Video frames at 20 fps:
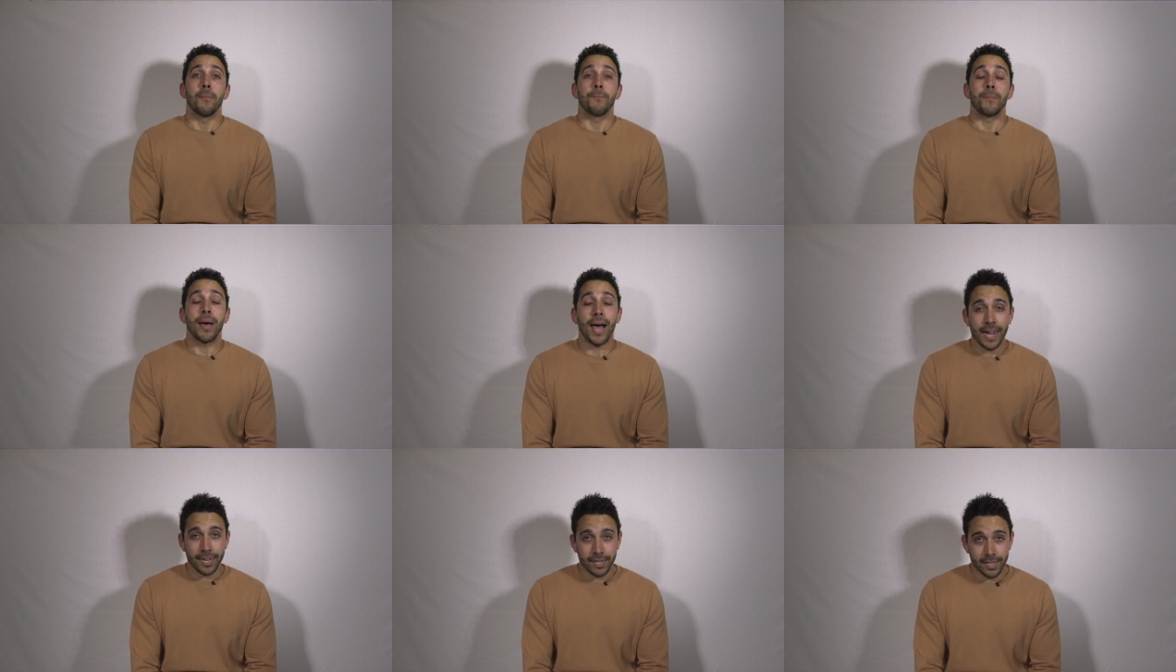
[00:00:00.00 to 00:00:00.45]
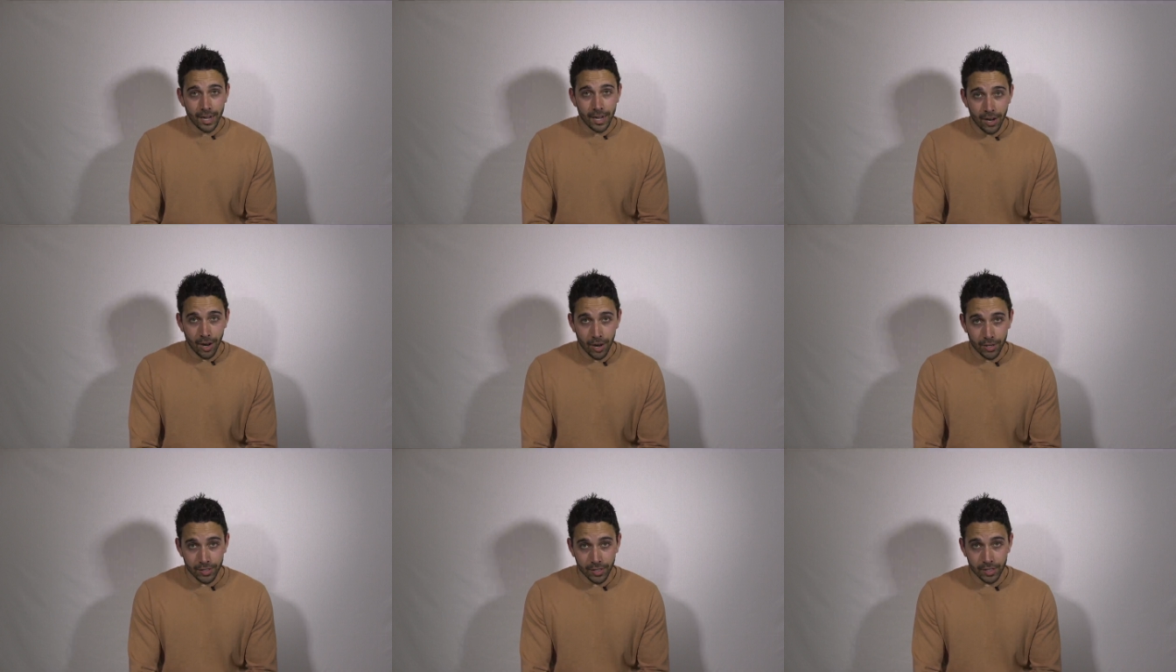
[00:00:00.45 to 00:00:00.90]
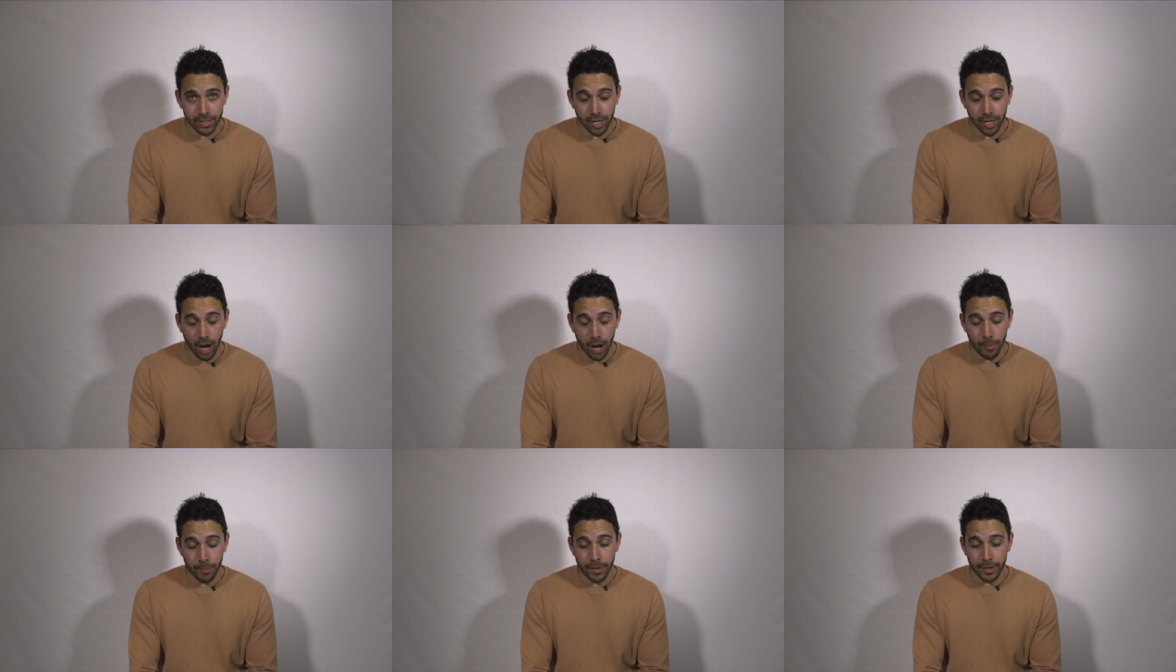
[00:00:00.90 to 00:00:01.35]
Back onto the
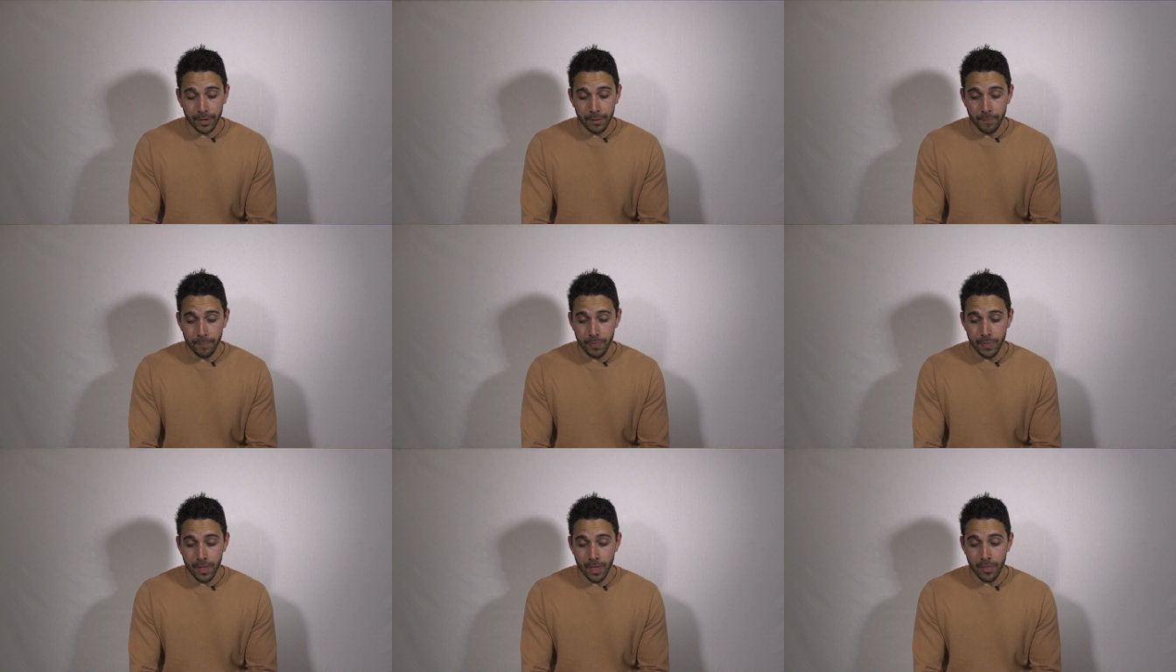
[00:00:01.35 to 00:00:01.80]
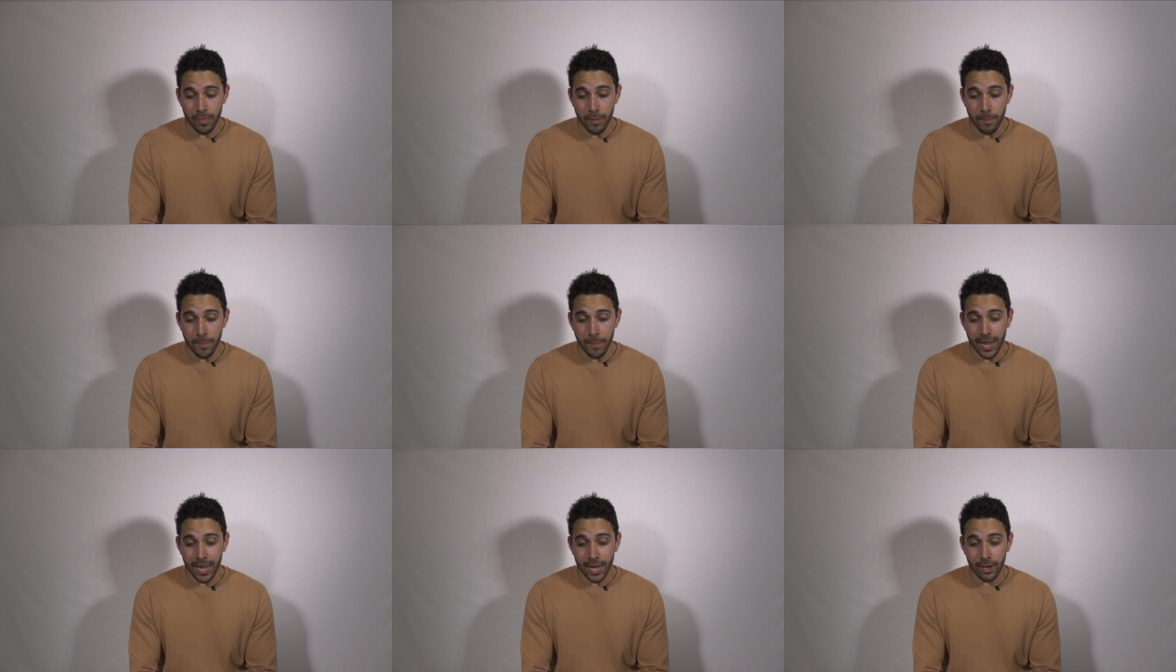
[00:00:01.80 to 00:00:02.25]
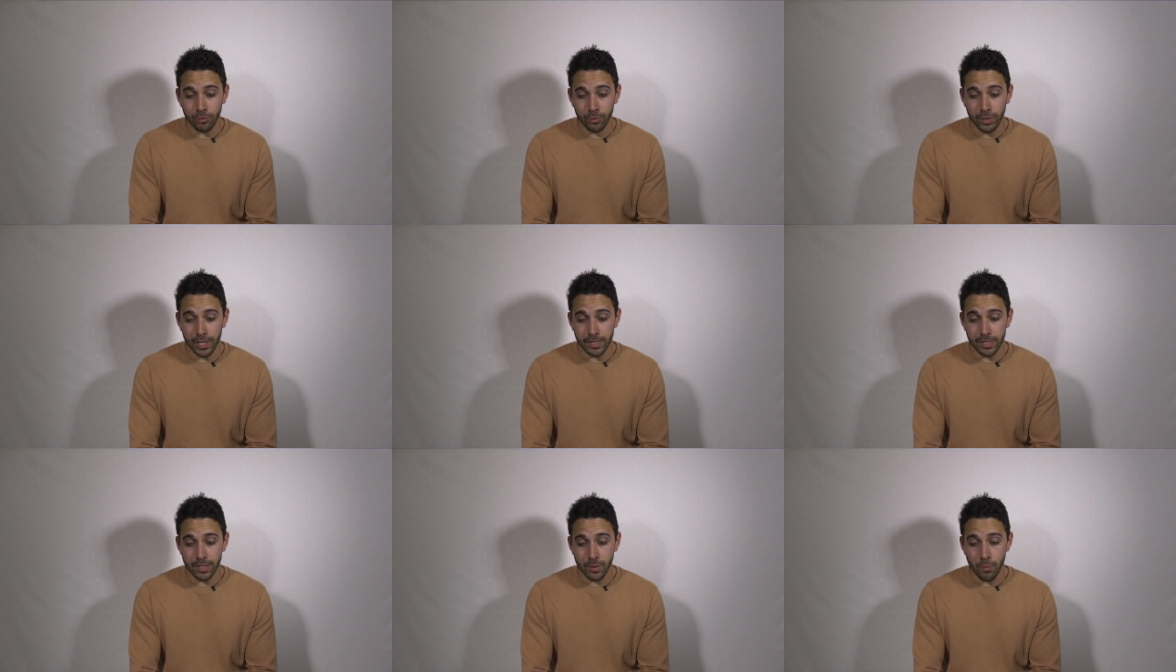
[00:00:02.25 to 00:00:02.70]
topic. The main
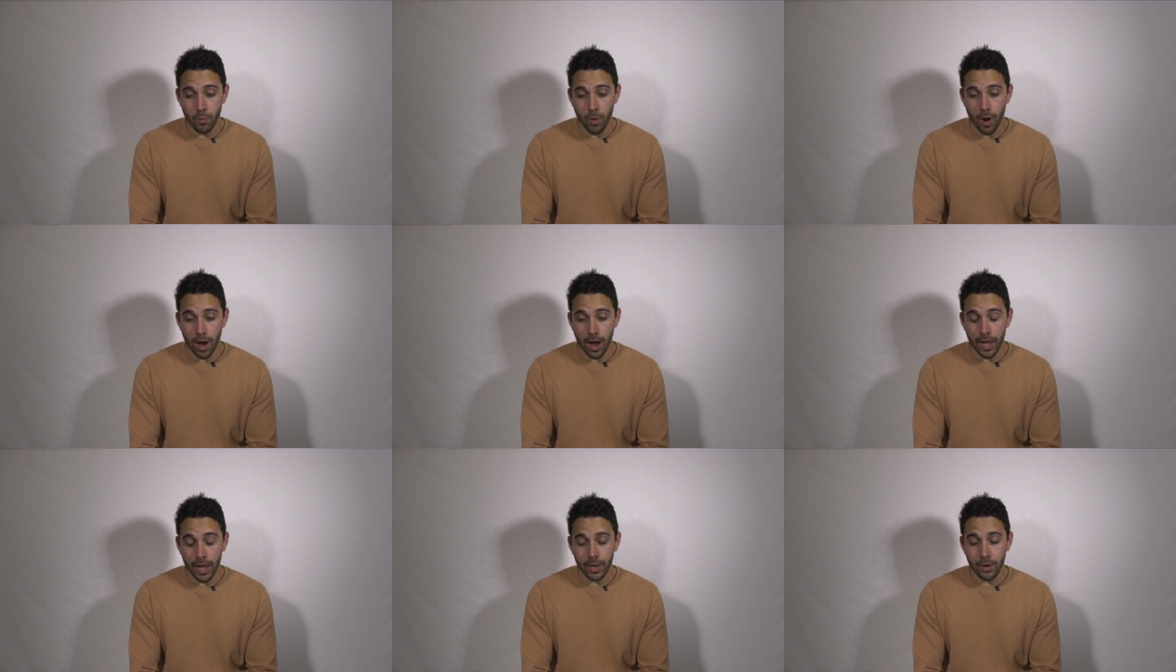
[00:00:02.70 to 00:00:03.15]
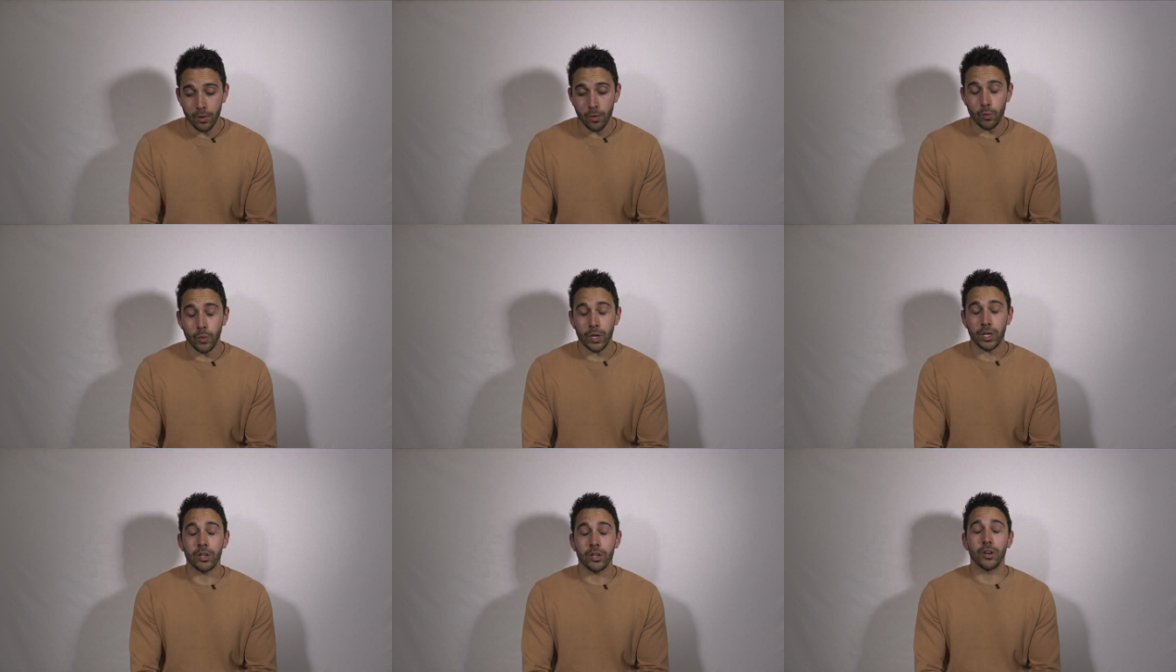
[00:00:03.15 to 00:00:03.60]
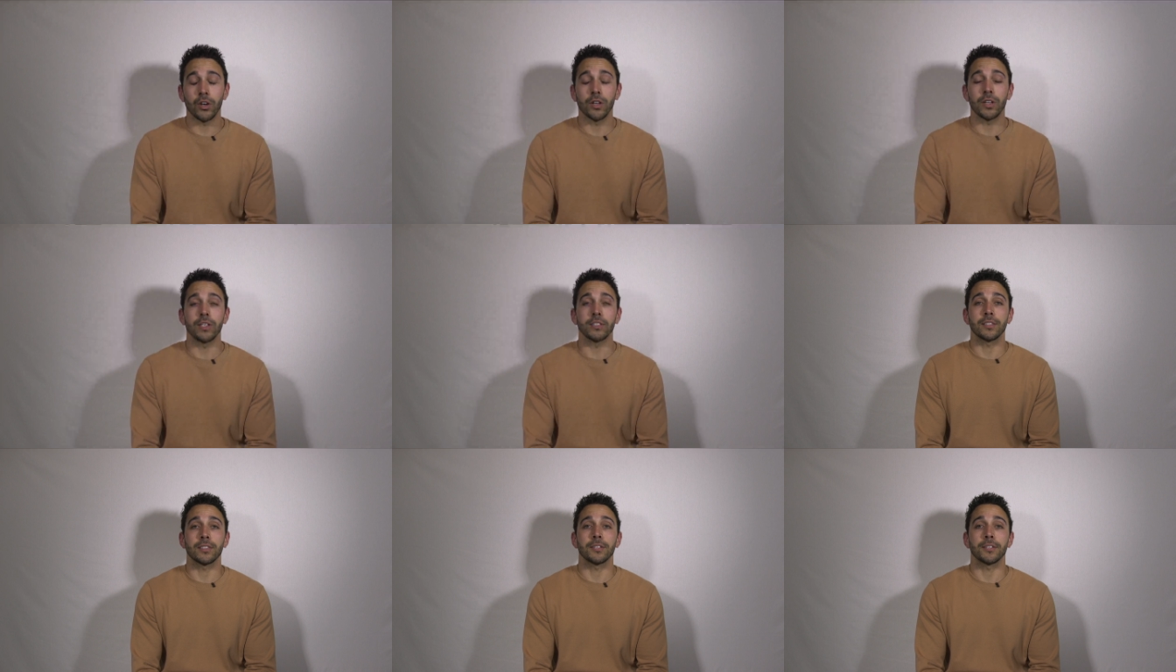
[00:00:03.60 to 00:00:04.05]
reason why we
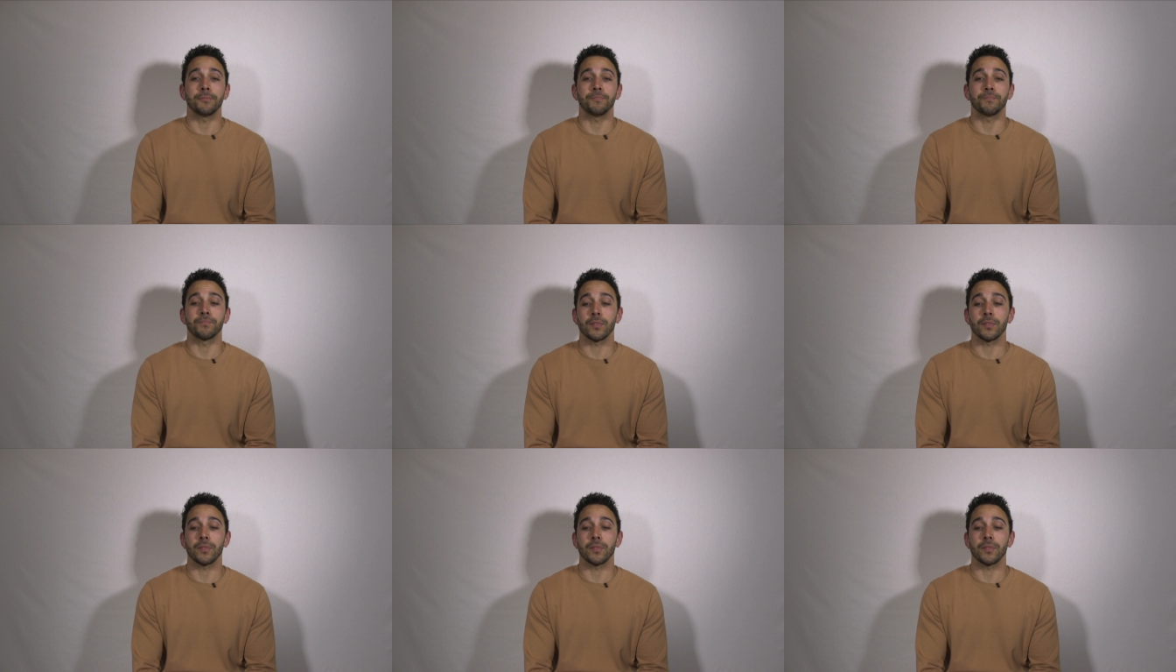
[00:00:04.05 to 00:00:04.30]
couldn't,